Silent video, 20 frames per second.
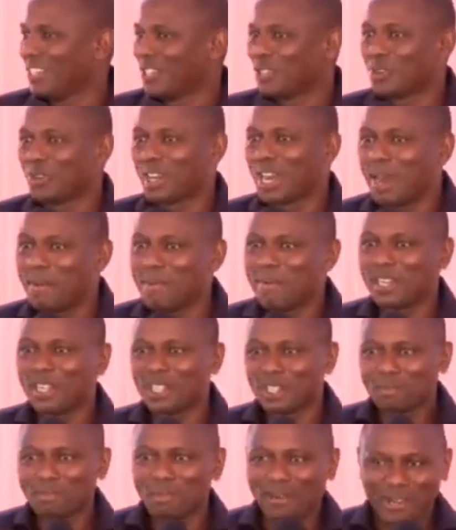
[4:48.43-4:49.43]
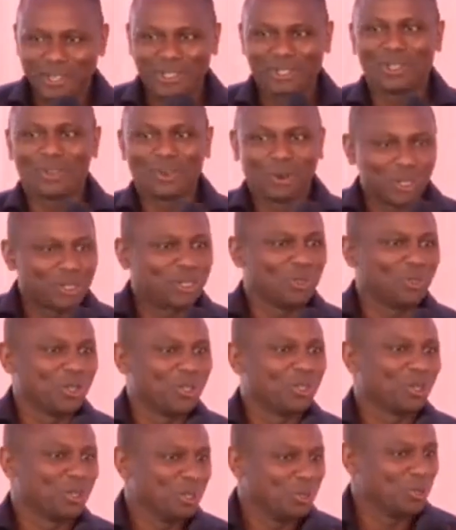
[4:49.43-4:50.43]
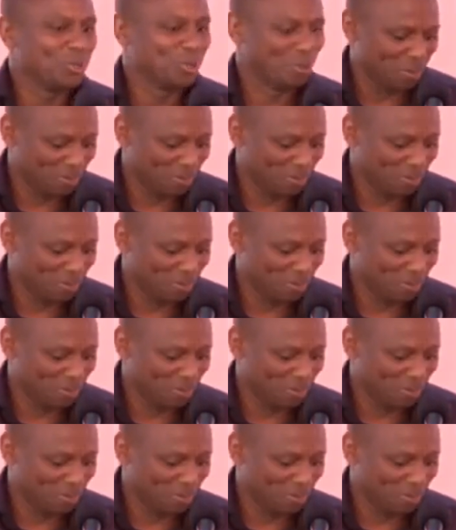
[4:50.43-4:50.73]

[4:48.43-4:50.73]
to come and espouse on what you want to do